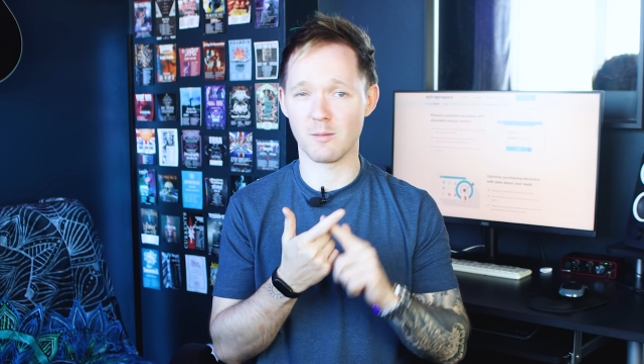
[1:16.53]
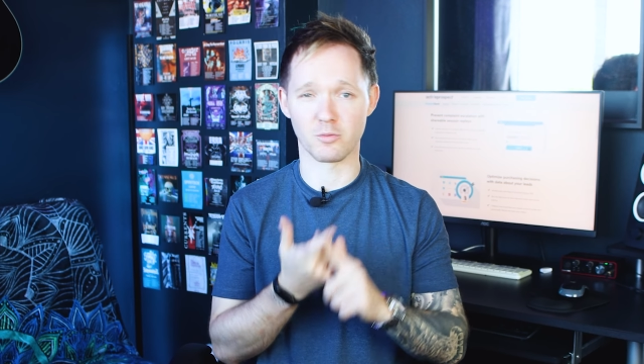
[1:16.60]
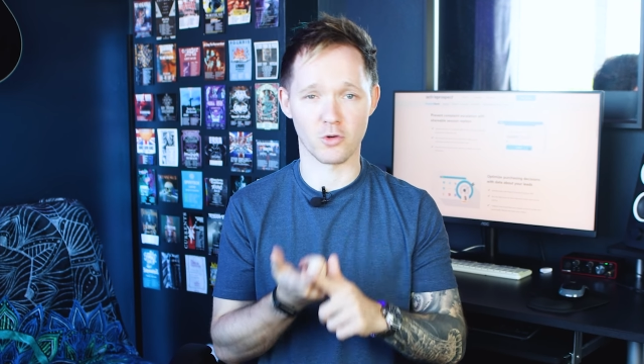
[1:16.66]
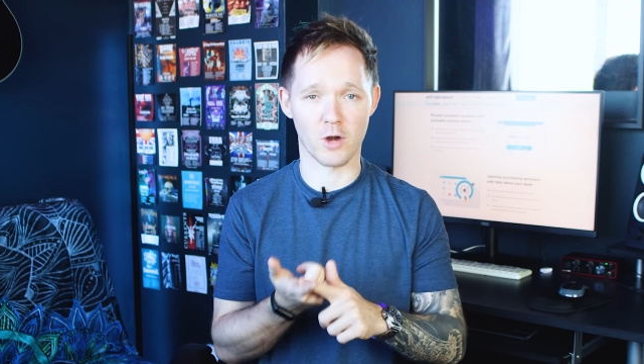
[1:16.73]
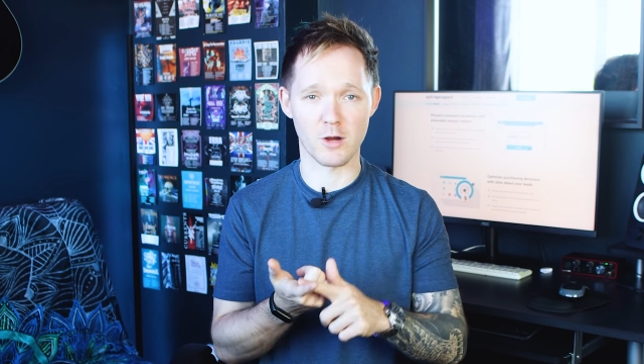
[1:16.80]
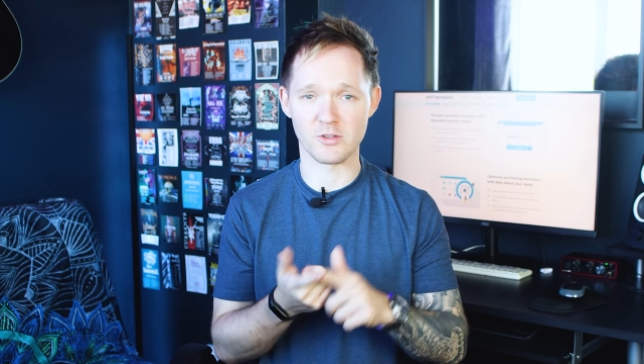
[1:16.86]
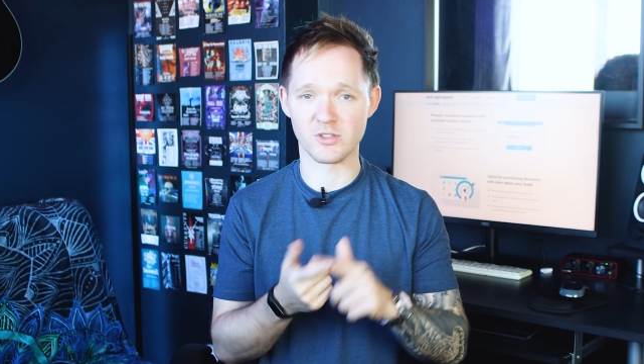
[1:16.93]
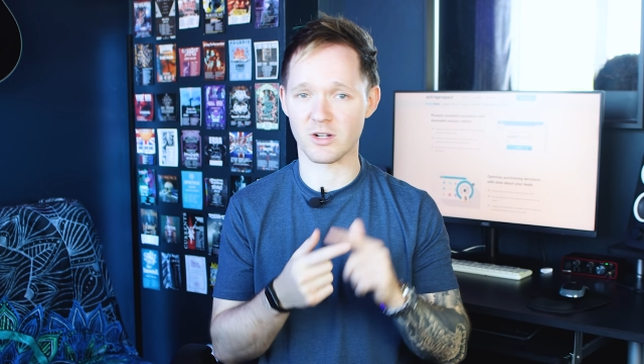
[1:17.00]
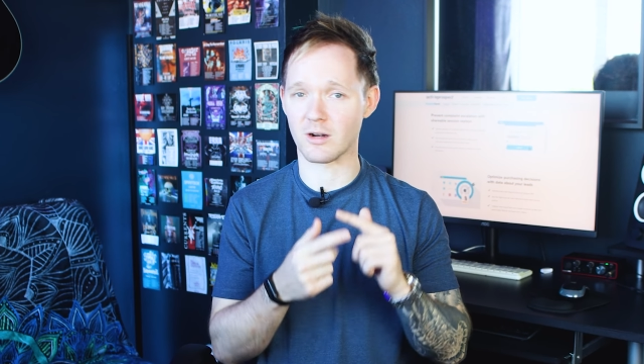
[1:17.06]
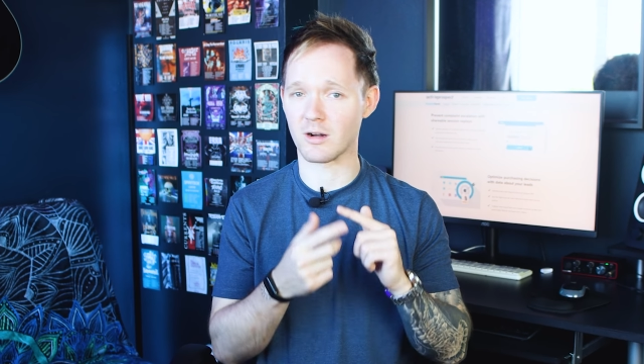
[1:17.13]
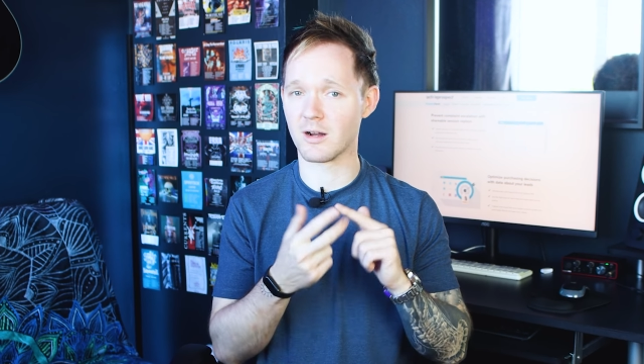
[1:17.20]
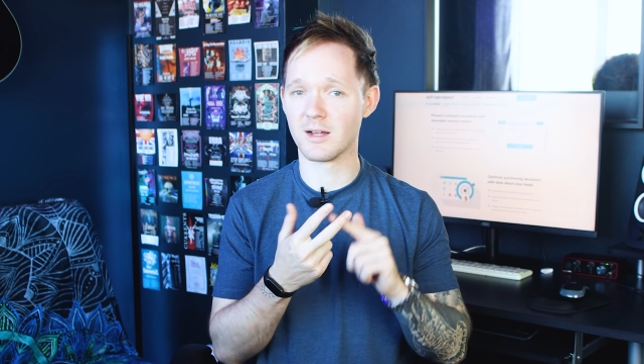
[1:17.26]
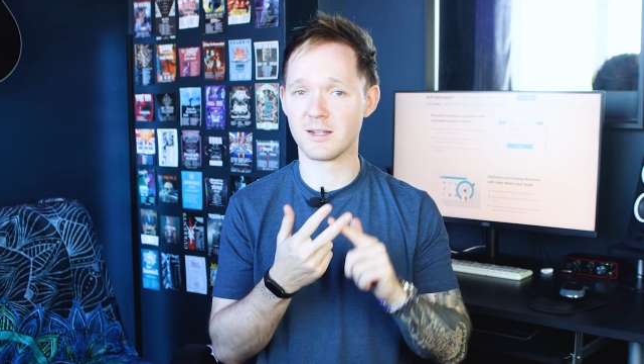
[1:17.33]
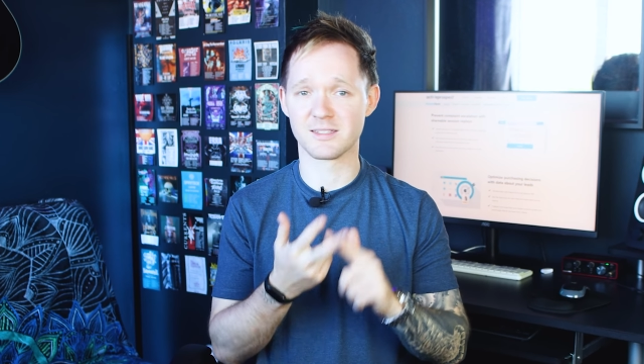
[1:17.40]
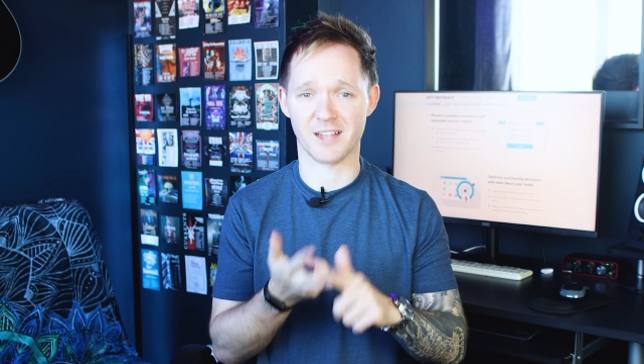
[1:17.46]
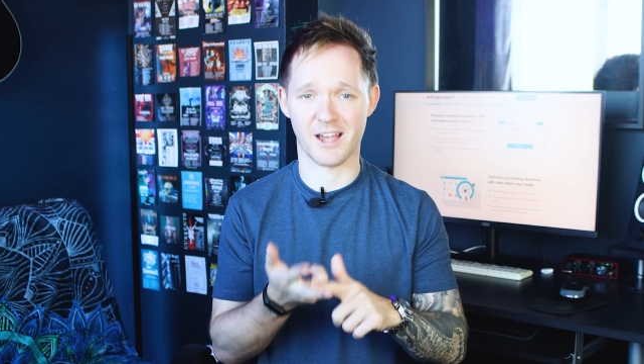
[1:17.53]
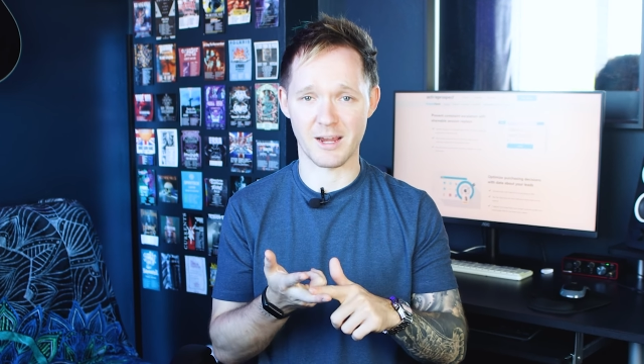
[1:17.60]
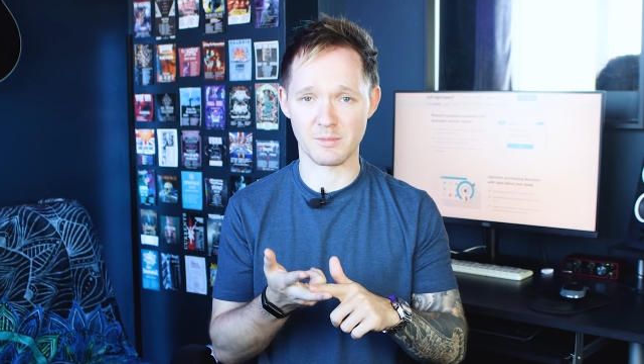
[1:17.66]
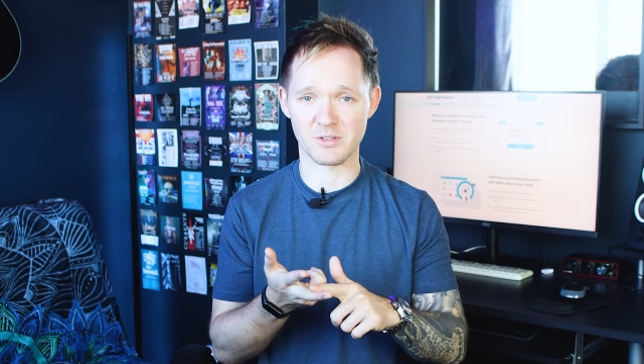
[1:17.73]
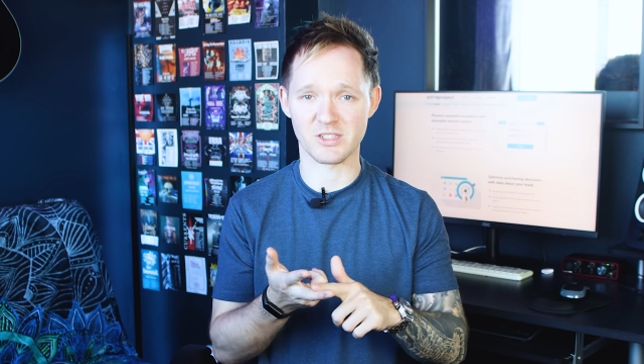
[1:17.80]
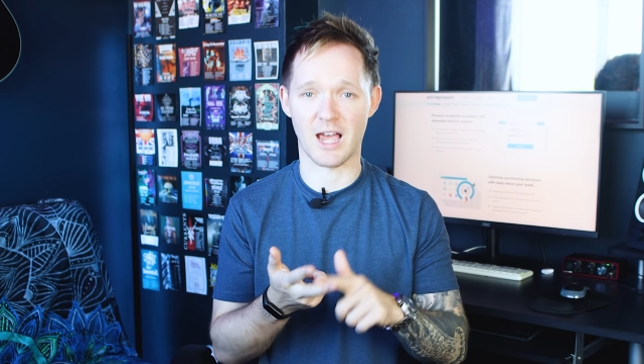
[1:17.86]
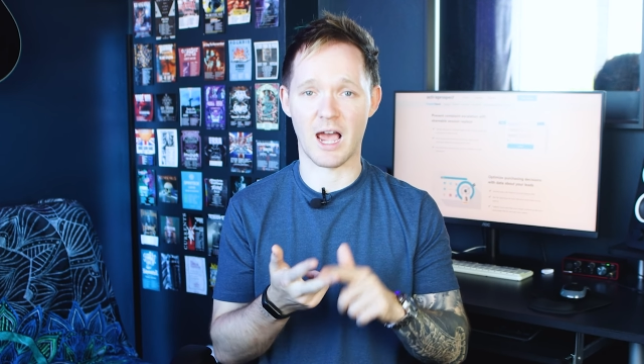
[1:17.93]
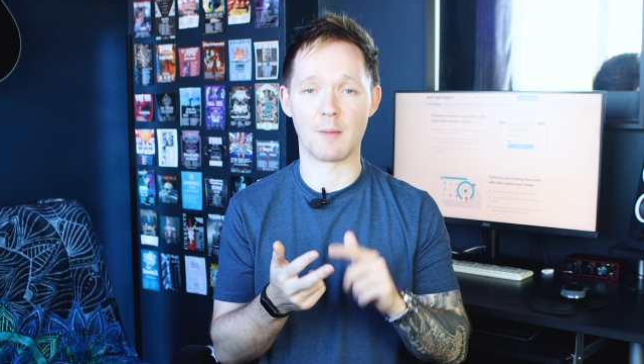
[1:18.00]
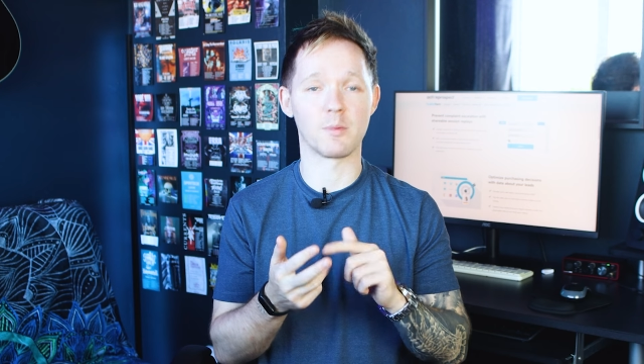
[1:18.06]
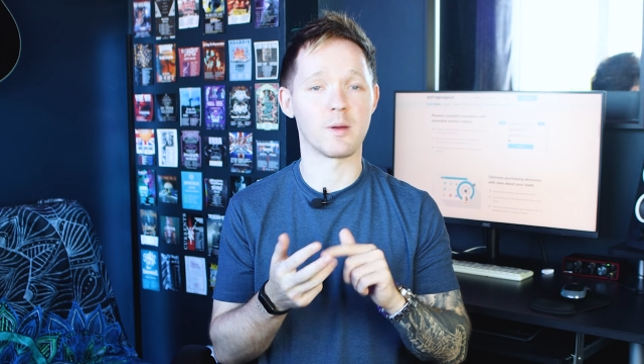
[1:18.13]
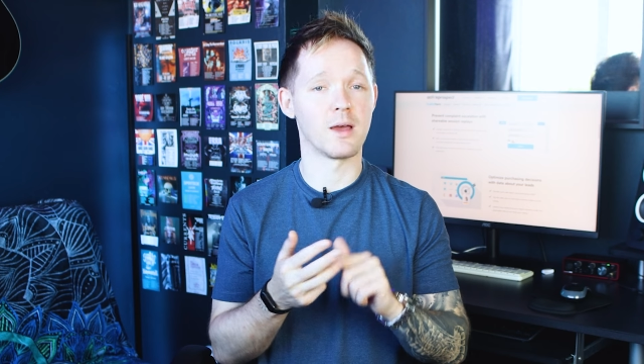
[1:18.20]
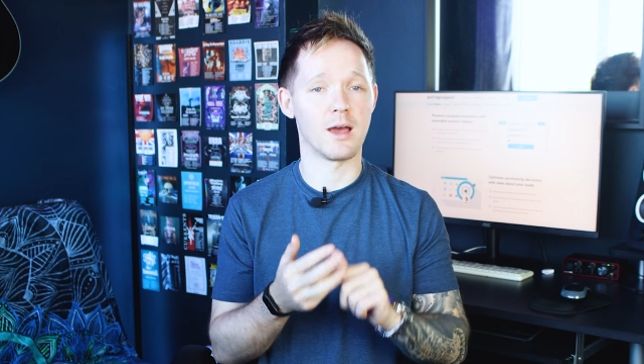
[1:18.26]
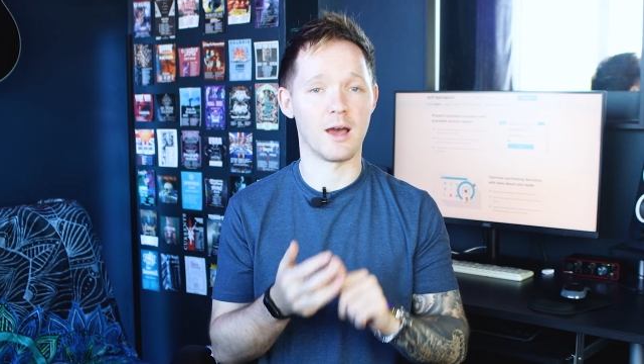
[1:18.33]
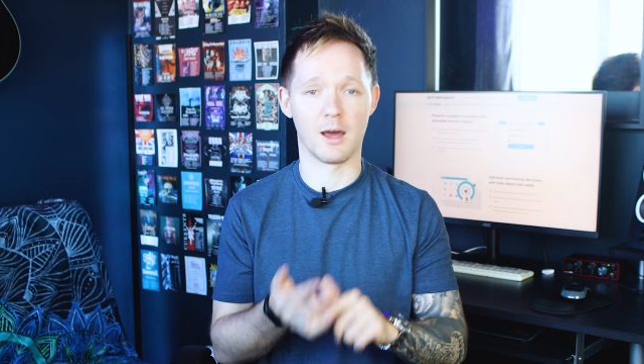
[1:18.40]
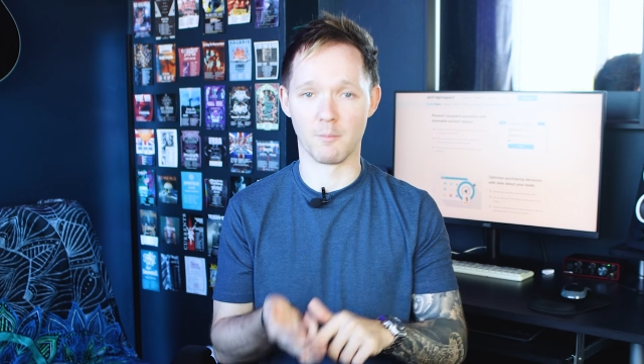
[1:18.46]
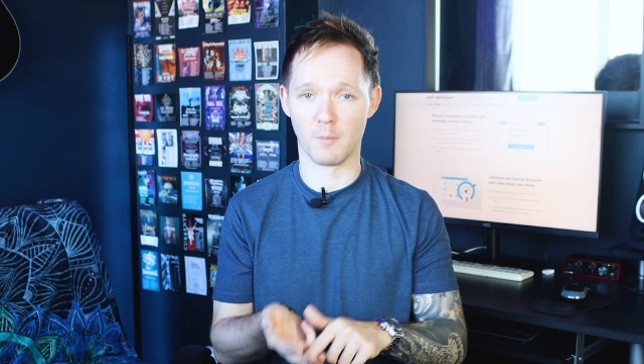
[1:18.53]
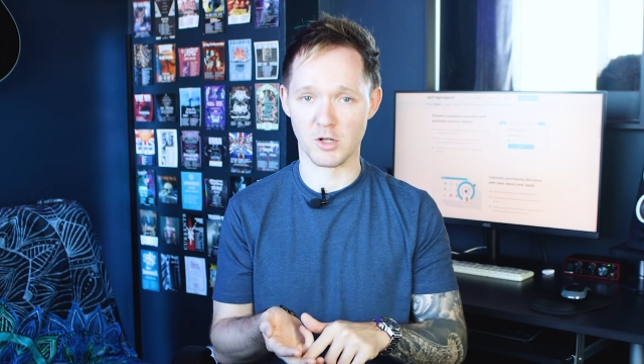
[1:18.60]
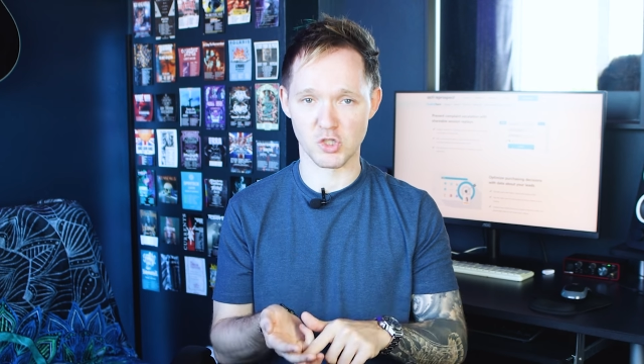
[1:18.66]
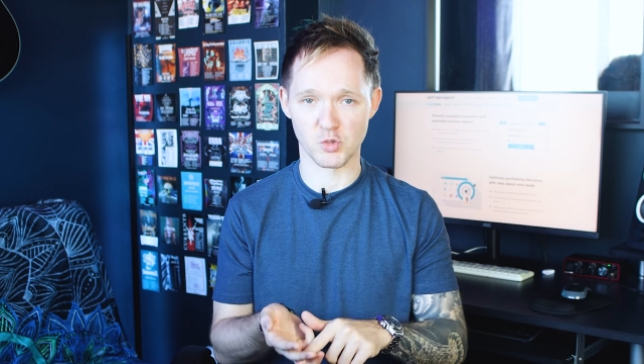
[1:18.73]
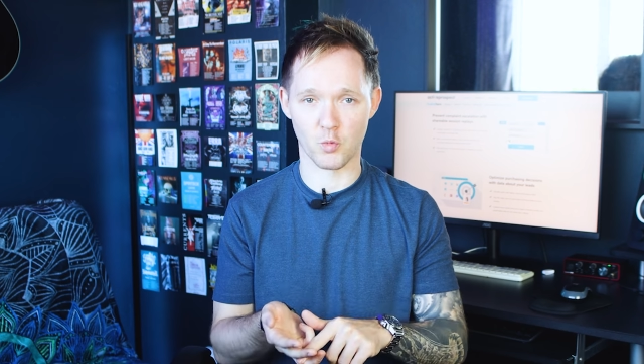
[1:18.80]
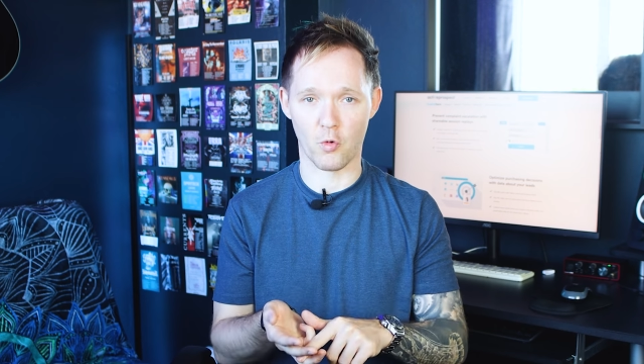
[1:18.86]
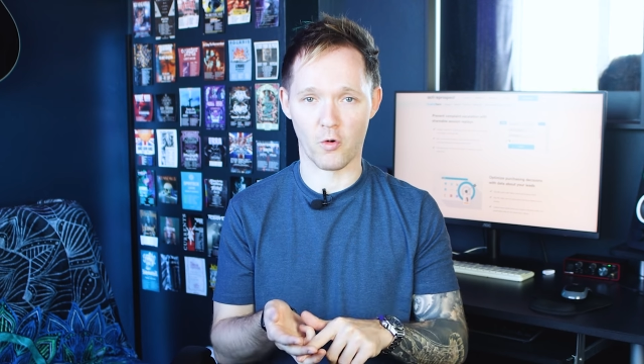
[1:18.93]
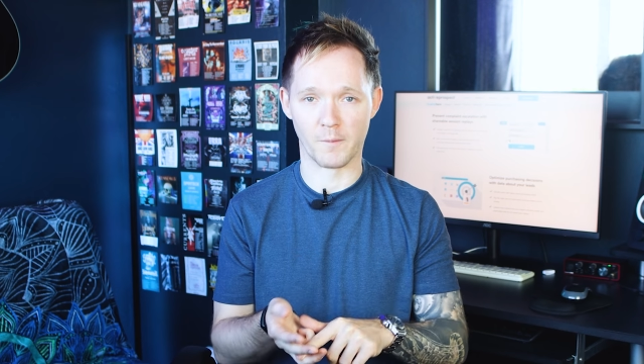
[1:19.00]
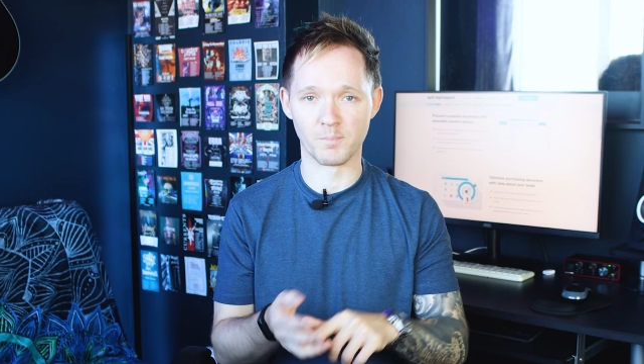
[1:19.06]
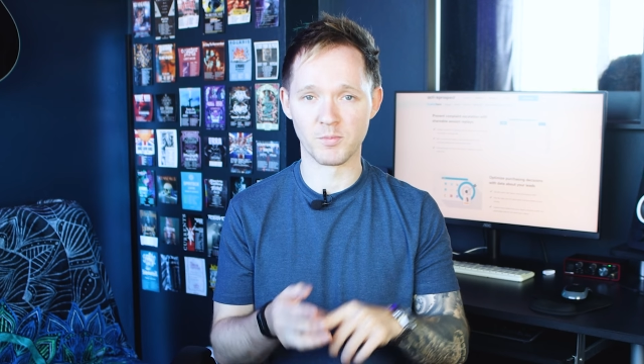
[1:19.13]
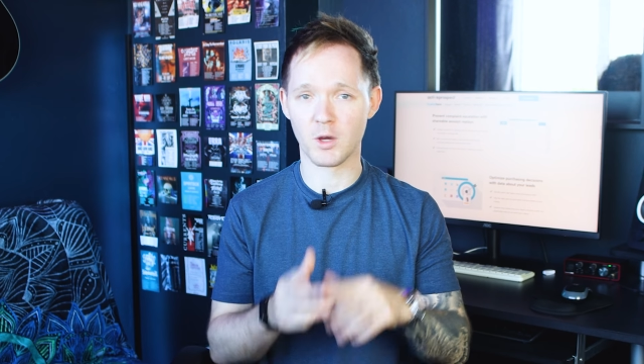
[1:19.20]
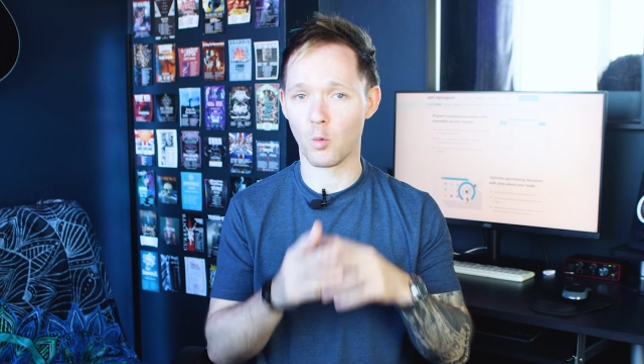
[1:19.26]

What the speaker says: browser, timestamp, and much more.